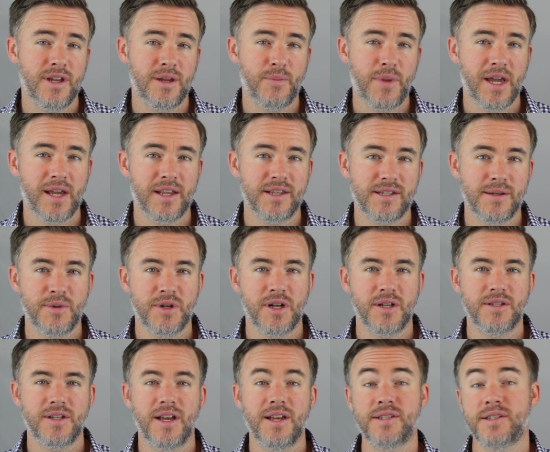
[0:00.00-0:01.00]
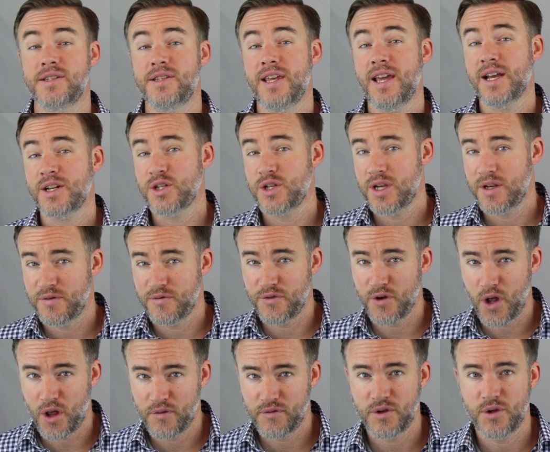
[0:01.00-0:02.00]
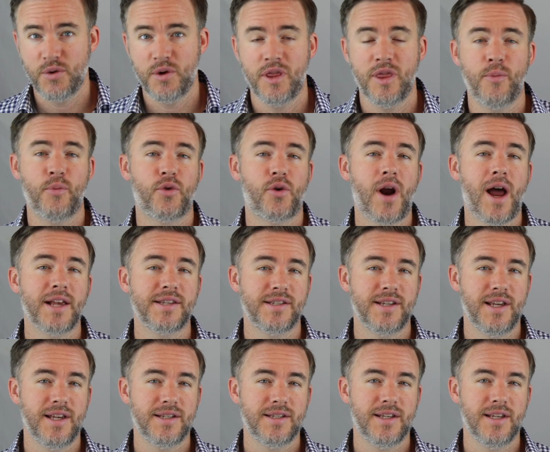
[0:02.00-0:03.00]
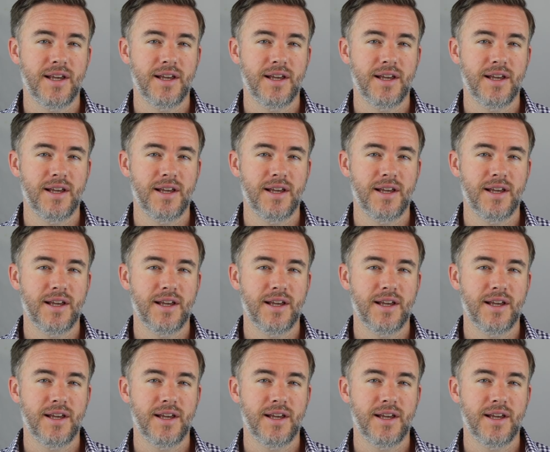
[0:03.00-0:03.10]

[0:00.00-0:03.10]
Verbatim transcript: thing Beckett Simonon does is they actually involve you in the process.